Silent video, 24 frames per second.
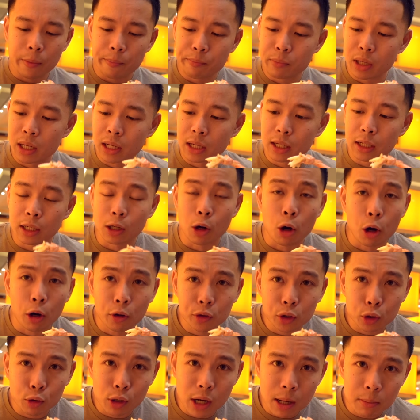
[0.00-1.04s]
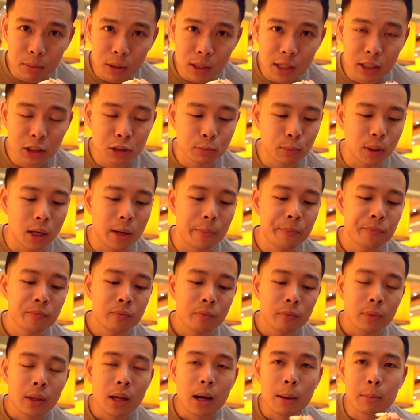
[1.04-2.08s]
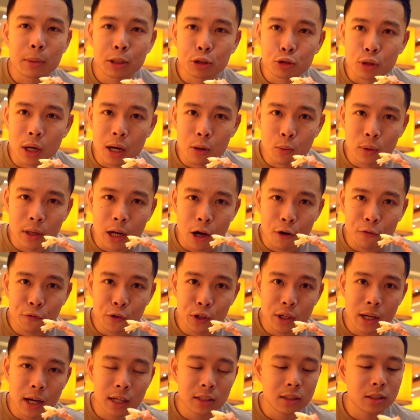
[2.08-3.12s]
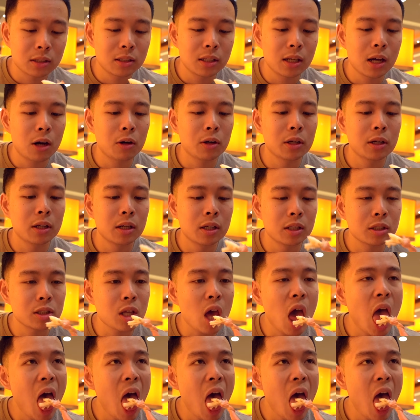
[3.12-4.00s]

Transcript: me eating all the crab legs, but I'm gonna try one out for you guys to see how good it is.